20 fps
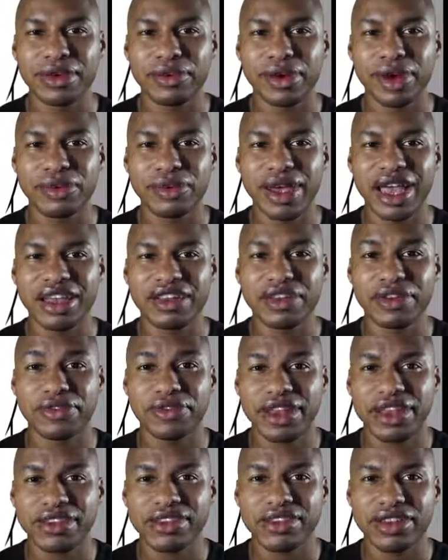We write the
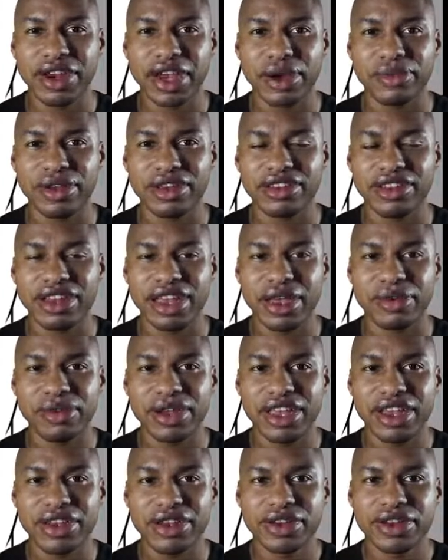least common
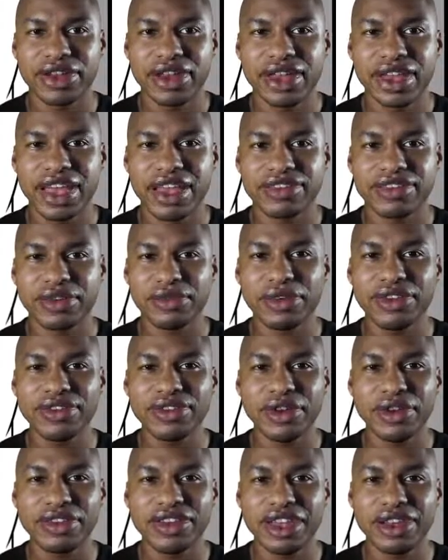denominator as the
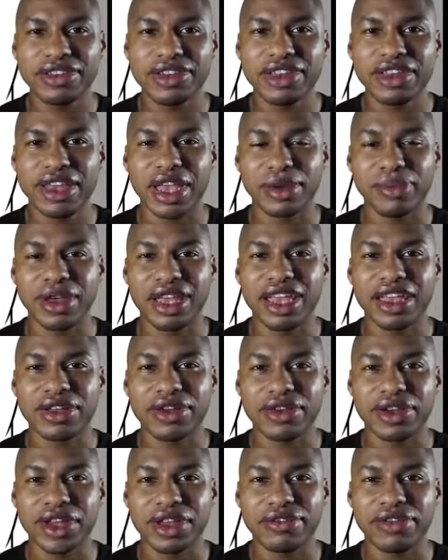resulting
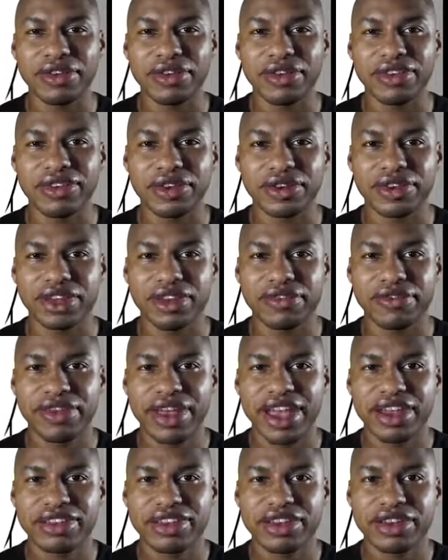denominator of the resulting
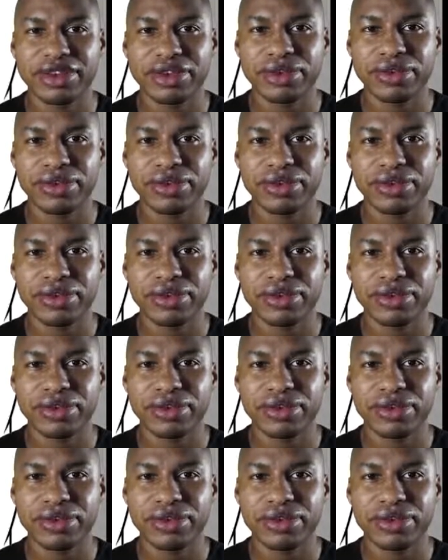fraction.